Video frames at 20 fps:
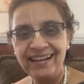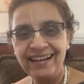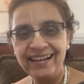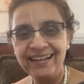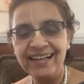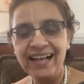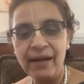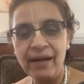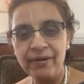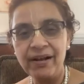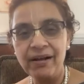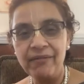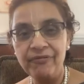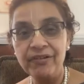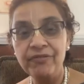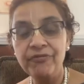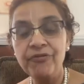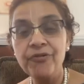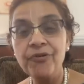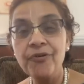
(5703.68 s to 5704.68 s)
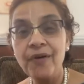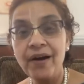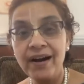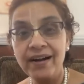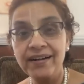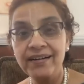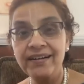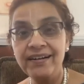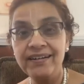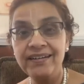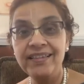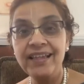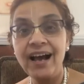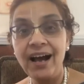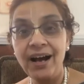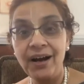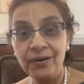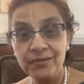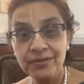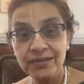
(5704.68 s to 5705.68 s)
And coming up with
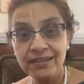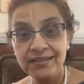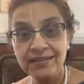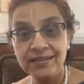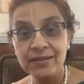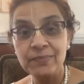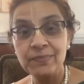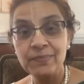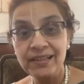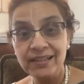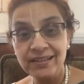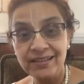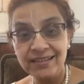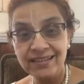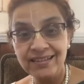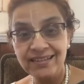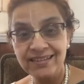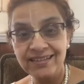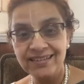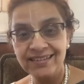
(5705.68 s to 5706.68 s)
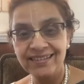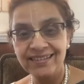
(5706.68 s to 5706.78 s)
400,000 species